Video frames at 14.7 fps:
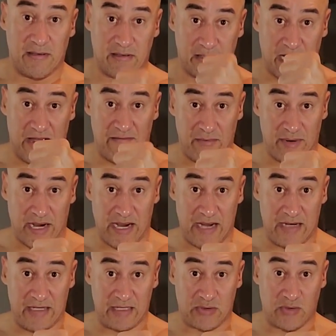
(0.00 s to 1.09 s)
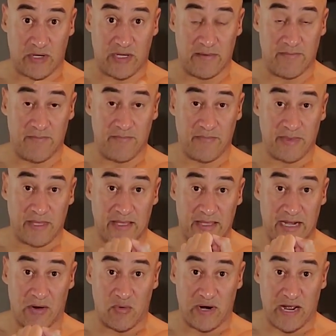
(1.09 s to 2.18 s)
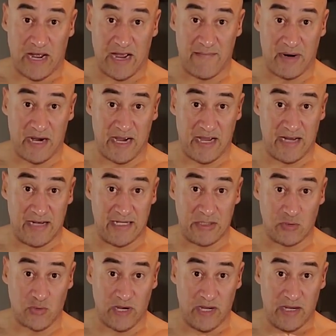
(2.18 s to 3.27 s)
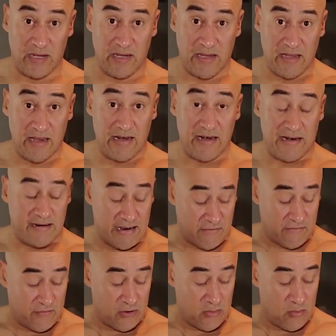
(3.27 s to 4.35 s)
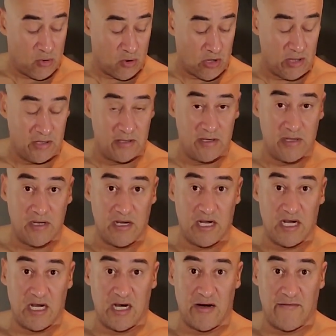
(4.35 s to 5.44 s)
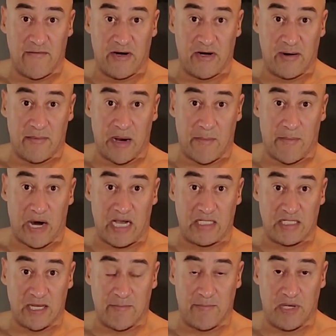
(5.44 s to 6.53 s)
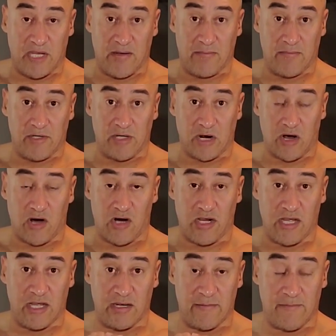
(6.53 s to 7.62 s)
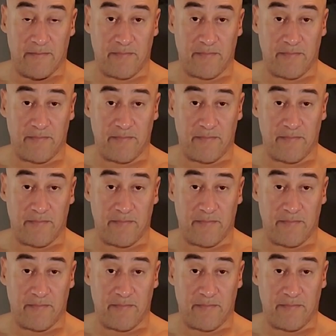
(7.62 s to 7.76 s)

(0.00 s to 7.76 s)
Having my hand this way. Now when I have my hand this way, I feel more of my bicep peak, the long head.